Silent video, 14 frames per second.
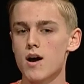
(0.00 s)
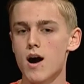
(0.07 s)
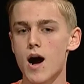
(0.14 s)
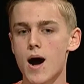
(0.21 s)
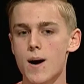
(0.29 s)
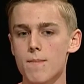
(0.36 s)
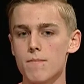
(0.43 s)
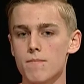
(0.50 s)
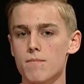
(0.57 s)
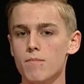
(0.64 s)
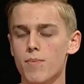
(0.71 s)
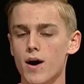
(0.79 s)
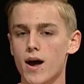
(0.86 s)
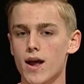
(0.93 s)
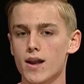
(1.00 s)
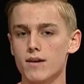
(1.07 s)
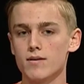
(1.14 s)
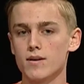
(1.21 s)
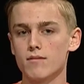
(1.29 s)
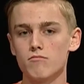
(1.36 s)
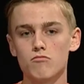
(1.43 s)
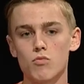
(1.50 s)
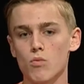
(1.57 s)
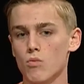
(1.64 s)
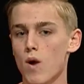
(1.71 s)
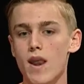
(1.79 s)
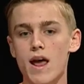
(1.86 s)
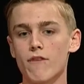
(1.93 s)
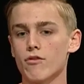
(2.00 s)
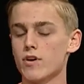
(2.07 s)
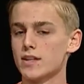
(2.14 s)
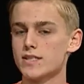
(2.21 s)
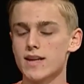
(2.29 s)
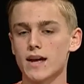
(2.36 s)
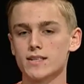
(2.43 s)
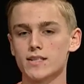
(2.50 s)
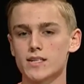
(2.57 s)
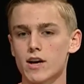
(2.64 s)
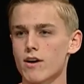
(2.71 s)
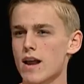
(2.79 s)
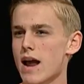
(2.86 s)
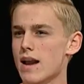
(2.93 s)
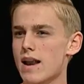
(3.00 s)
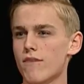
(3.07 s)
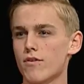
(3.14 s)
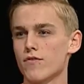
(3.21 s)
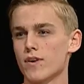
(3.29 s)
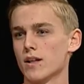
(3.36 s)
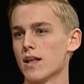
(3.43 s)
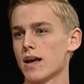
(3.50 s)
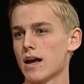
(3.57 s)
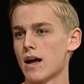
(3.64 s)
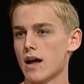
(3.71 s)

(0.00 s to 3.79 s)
But whenever it's necessary, I never feel like